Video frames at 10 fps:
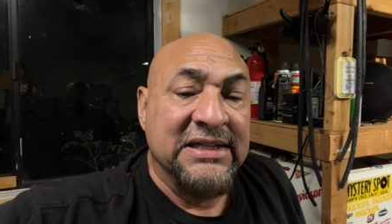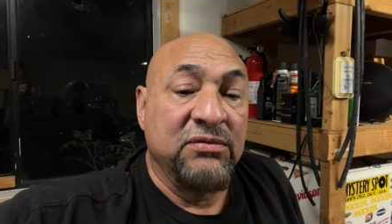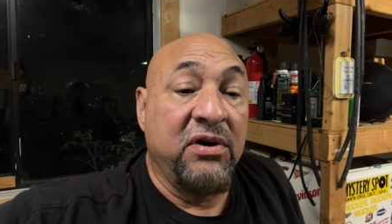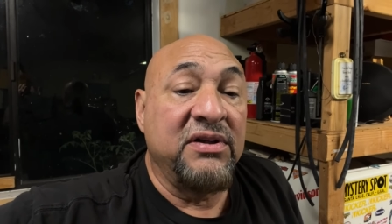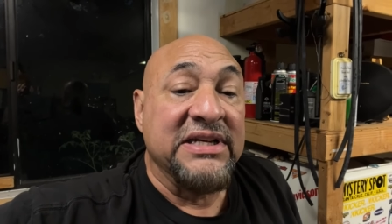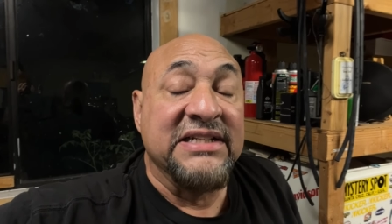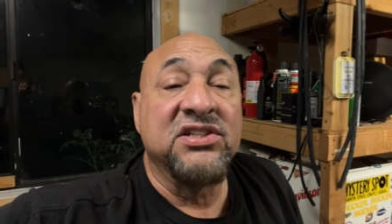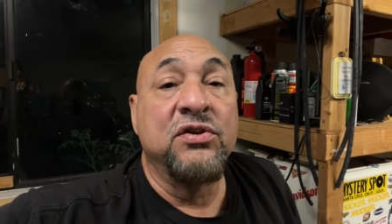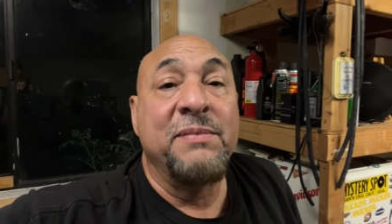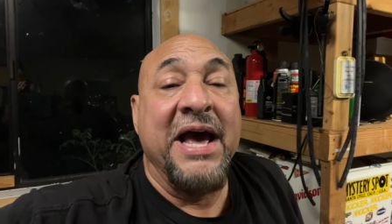Well, it needs a
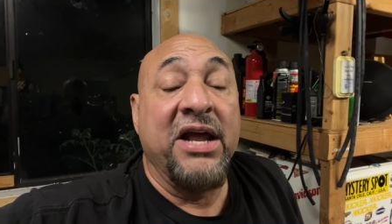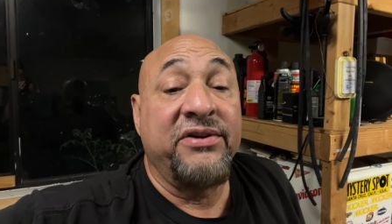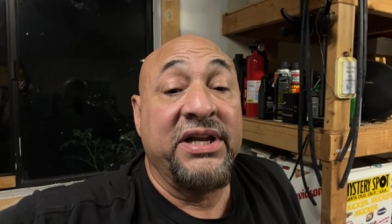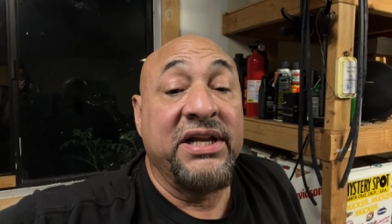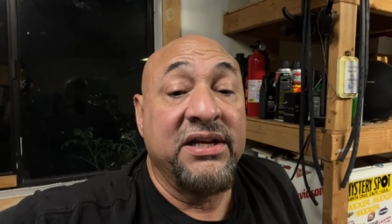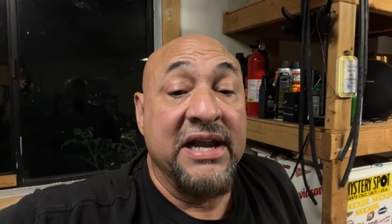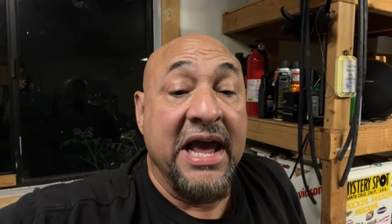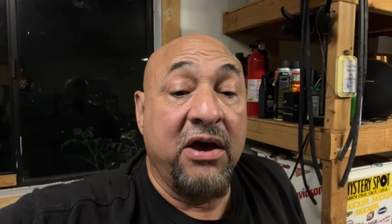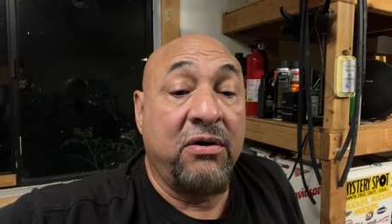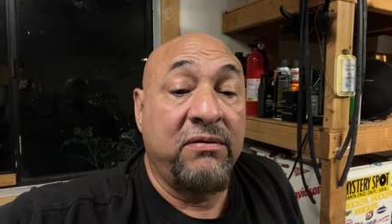new battery
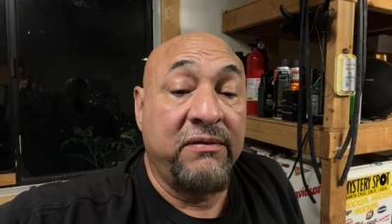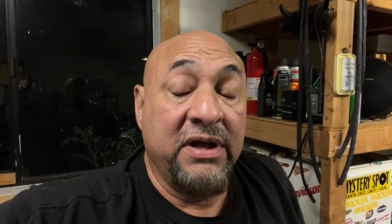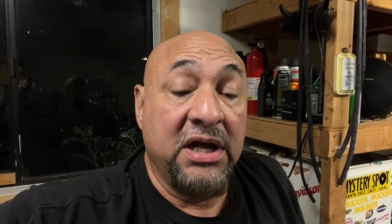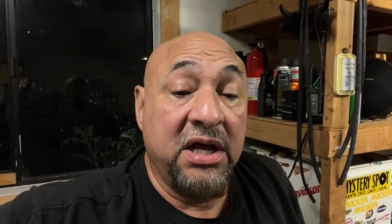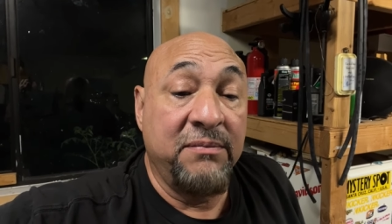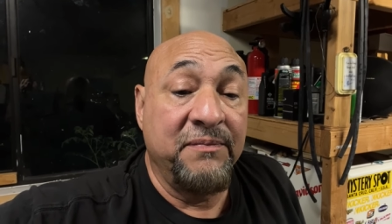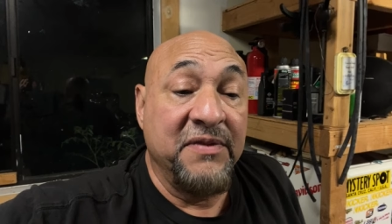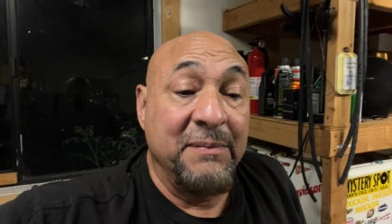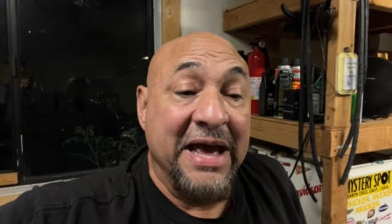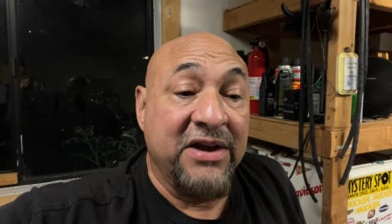now.
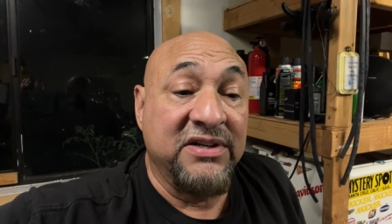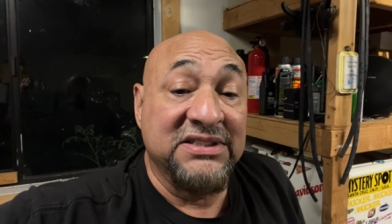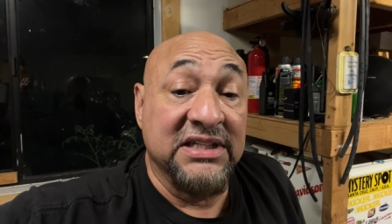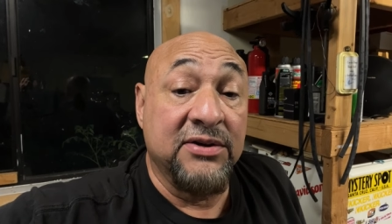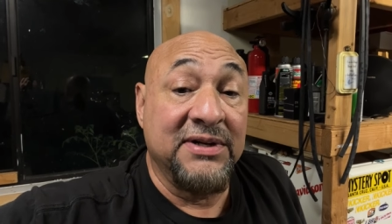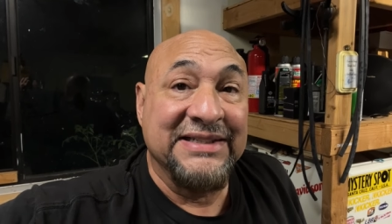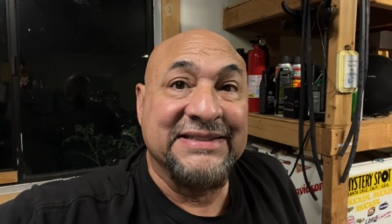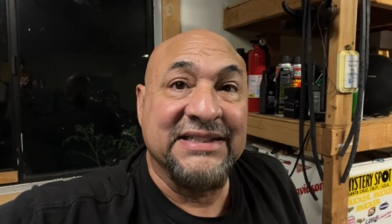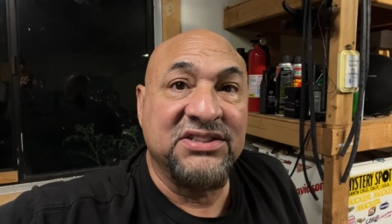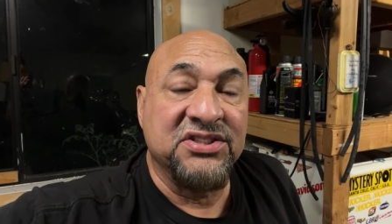The battery is literally
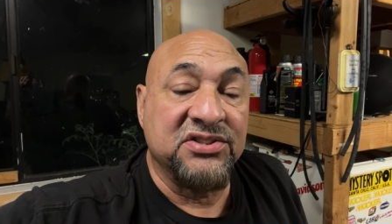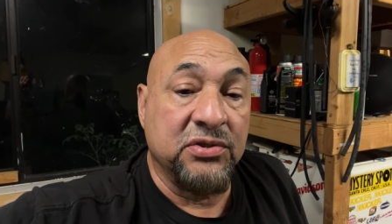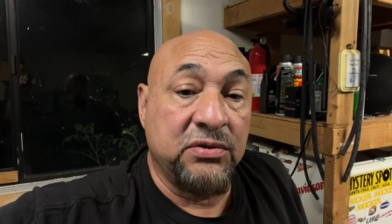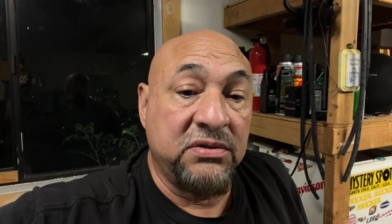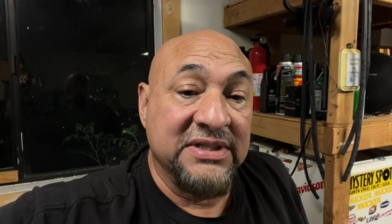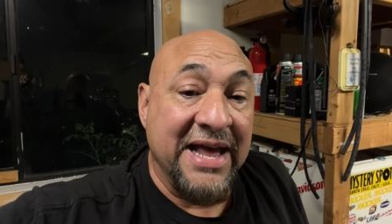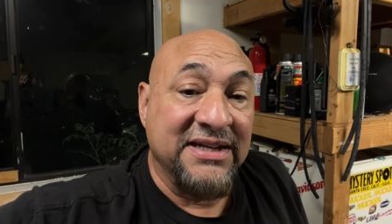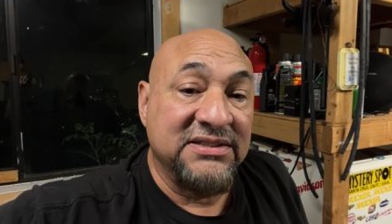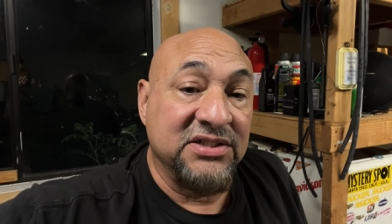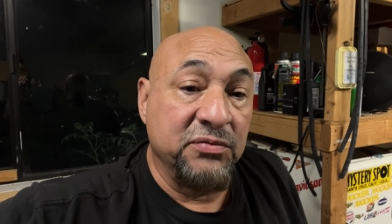6 years old.
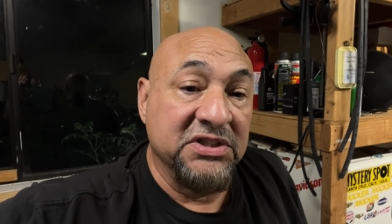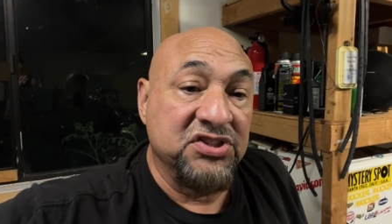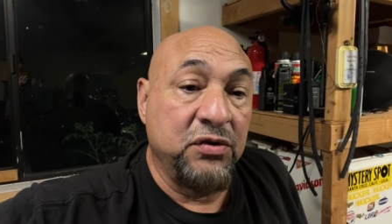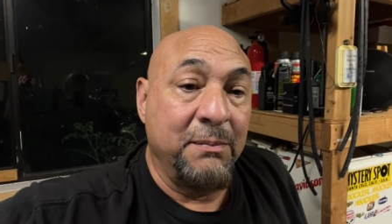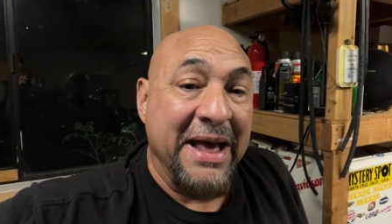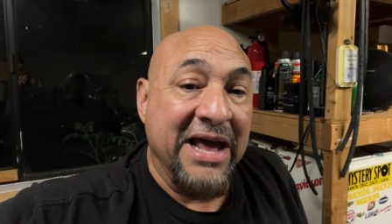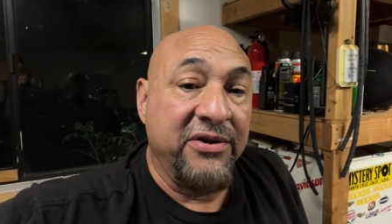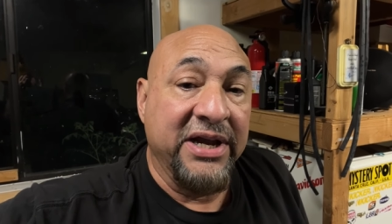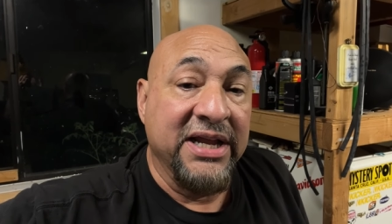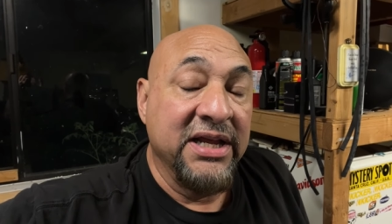That's the original
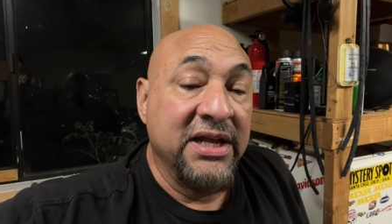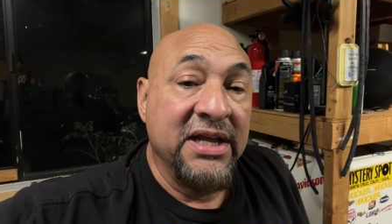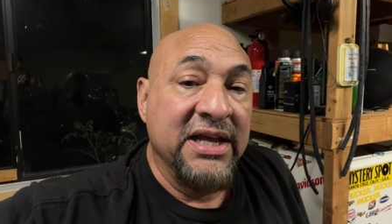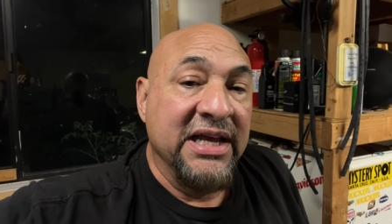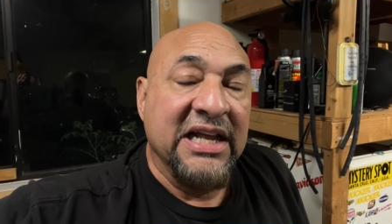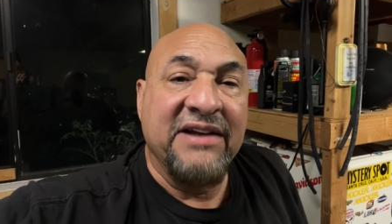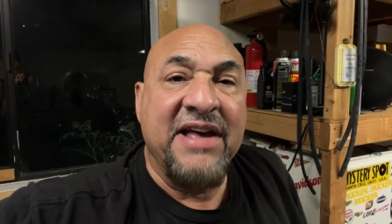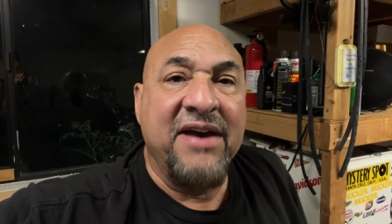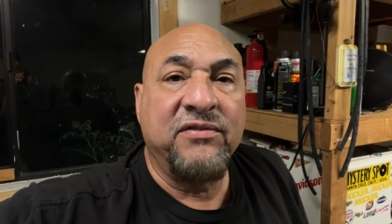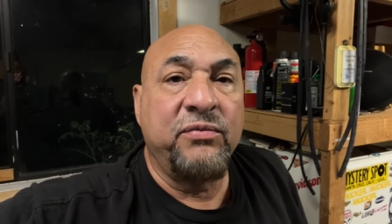battery. And I
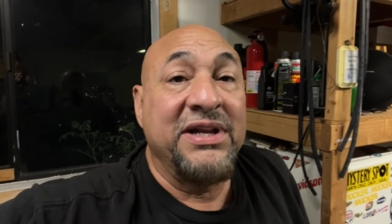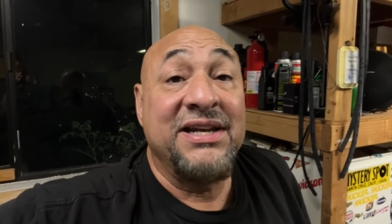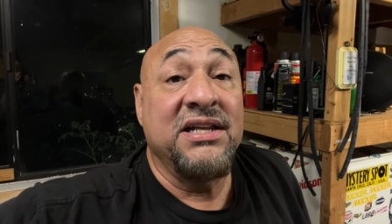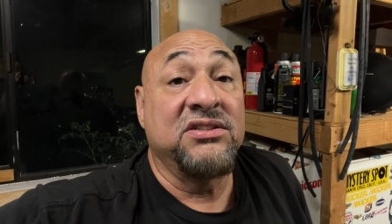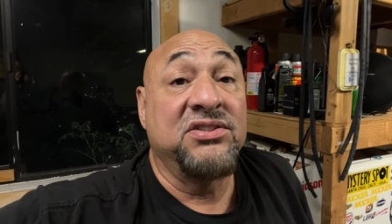haven't ridden it in